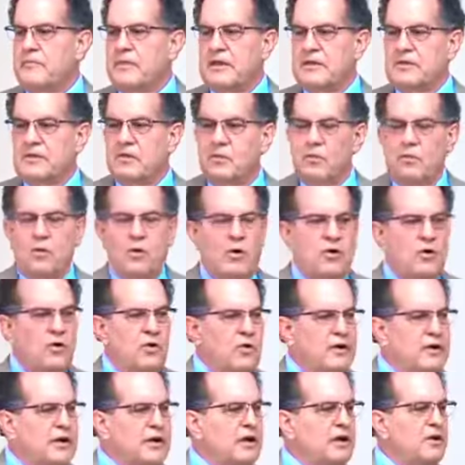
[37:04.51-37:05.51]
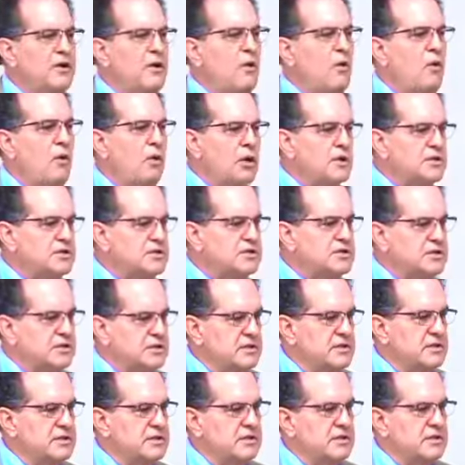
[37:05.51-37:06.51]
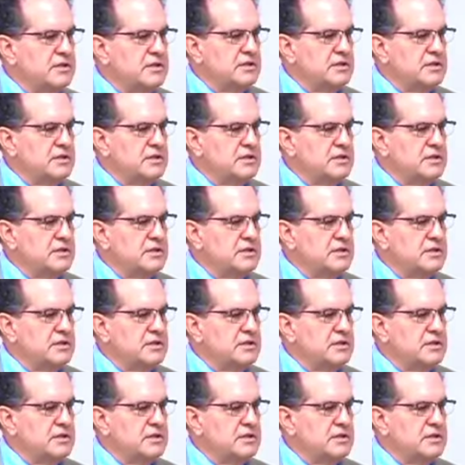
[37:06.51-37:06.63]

that the world ignores